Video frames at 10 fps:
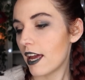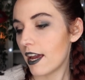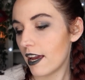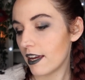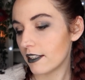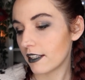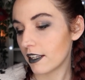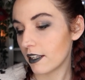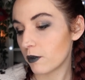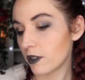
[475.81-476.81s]
and
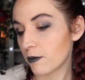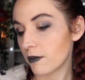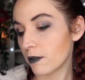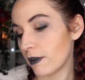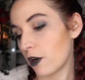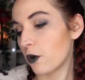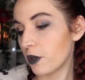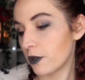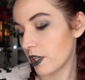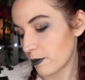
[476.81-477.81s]
it was about
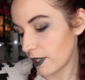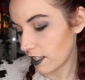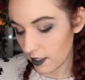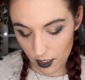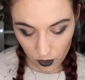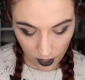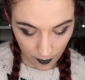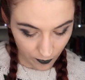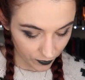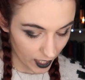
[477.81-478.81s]
who it was made,
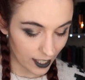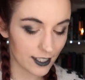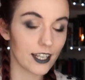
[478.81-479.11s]
etc. And